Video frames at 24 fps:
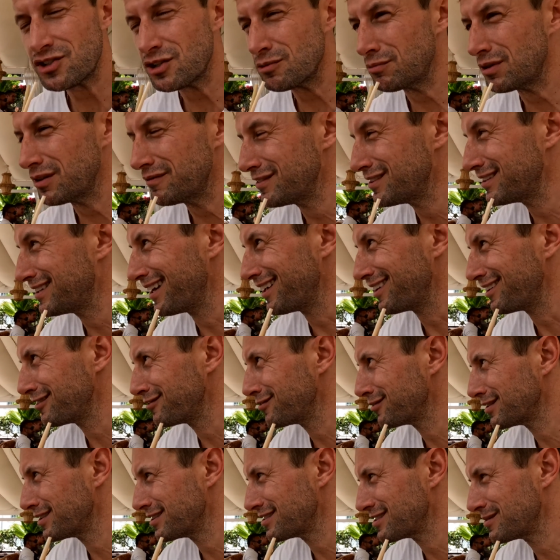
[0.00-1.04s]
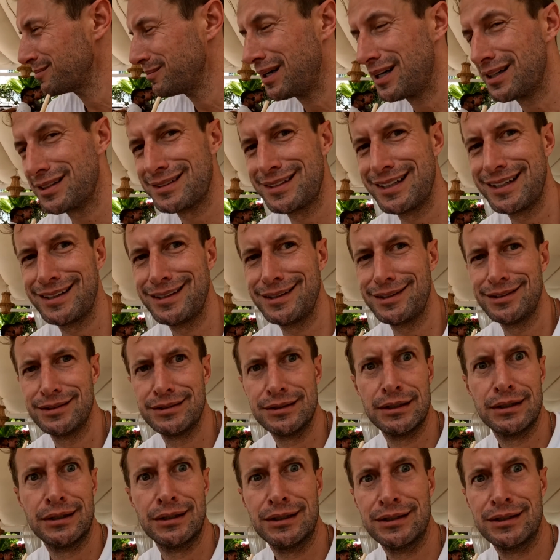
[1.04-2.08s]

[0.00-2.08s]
Should we even tell everyone it's a mocktail?